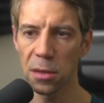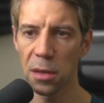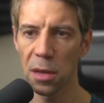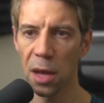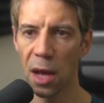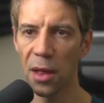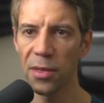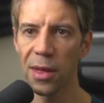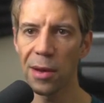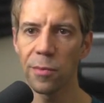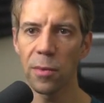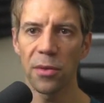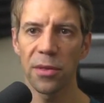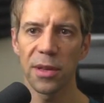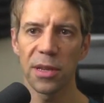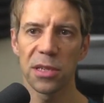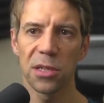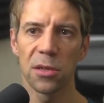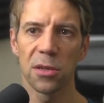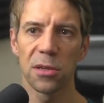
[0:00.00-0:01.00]
And then what
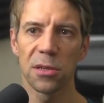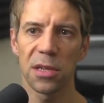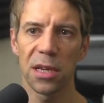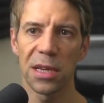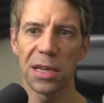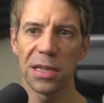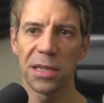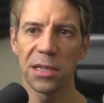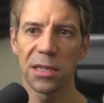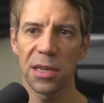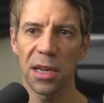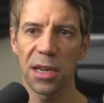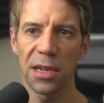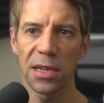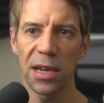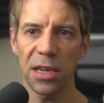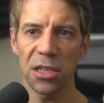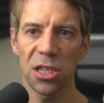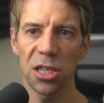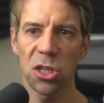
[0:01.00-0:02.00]
this does is it
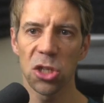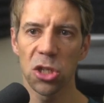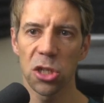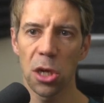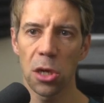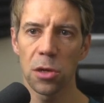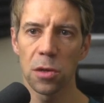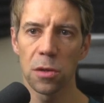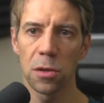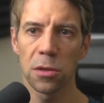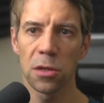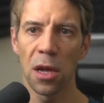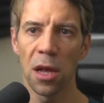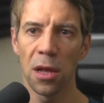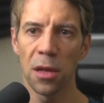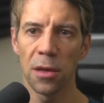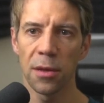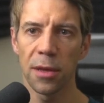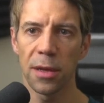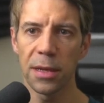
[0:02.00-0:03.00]
actually shows
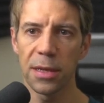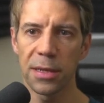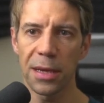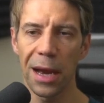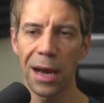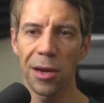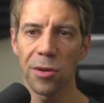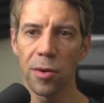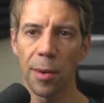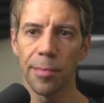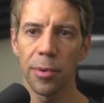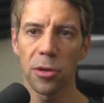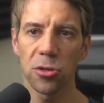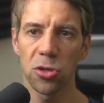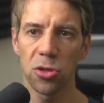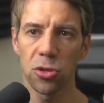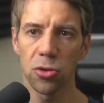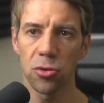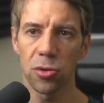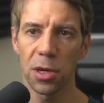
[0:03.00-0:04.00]
the entire
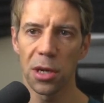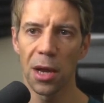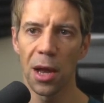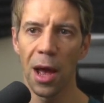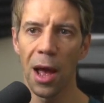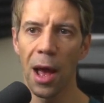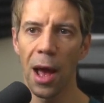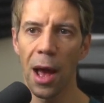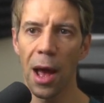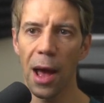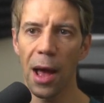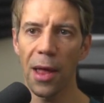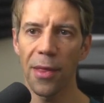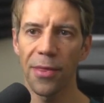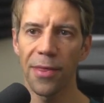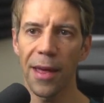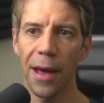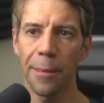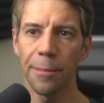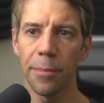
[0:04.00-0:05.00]
repository at
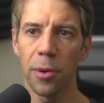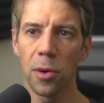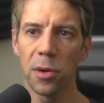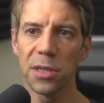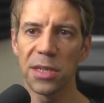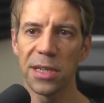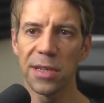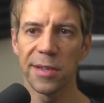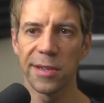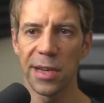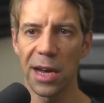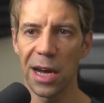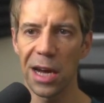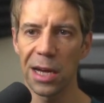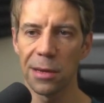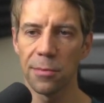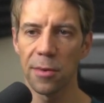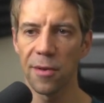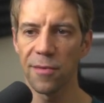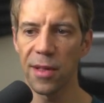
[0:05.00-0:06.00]
that point in
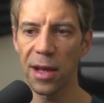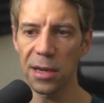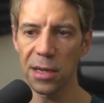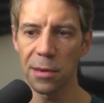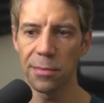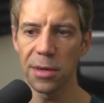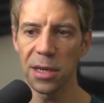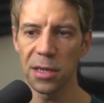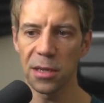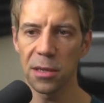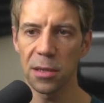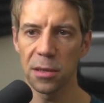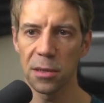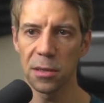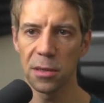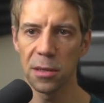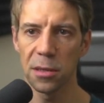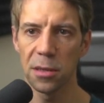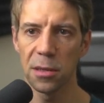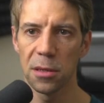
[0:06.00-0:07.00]
time of that commit,
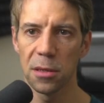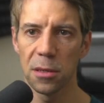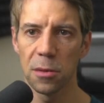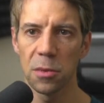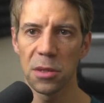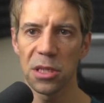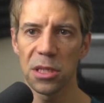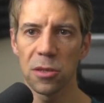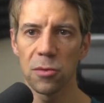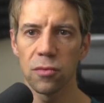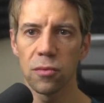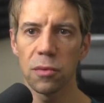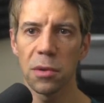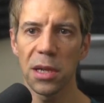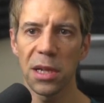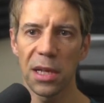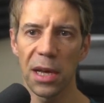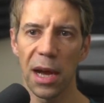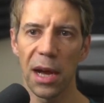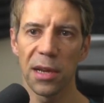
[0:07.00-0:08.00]
which is
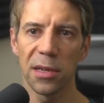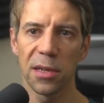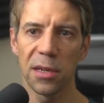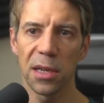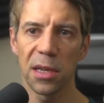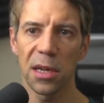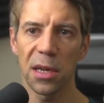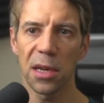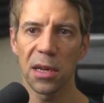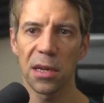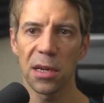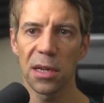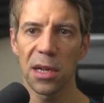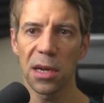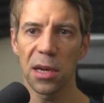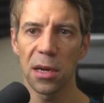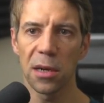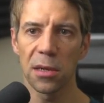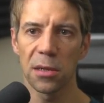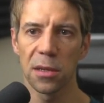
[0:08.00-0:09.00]
really handy. You can
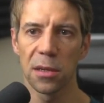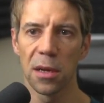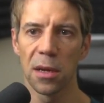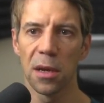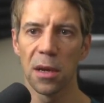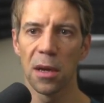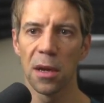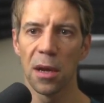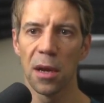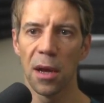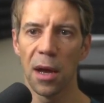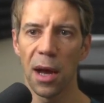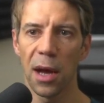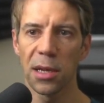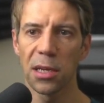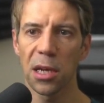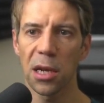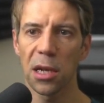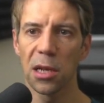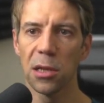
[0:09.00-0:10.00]
click on and
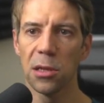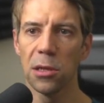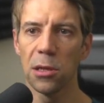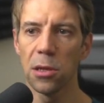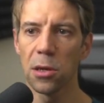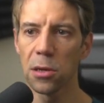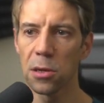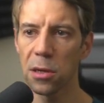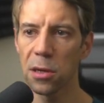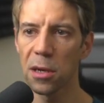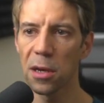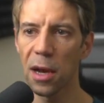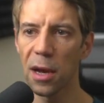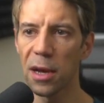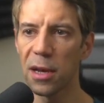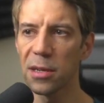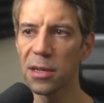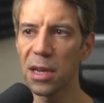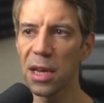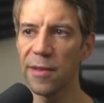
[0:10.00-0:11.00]
you can look
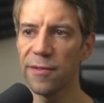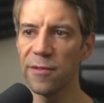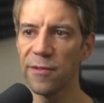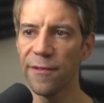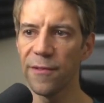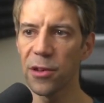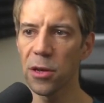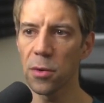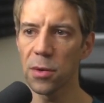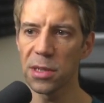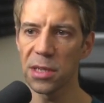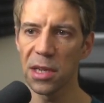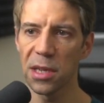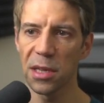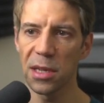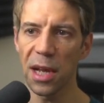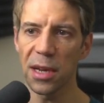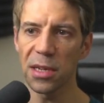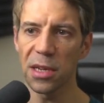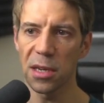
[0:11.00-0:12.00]
and even view it in
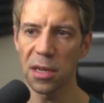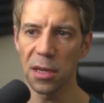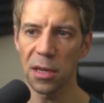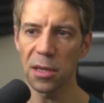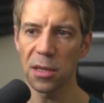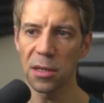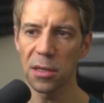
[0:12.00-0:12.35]
the editor,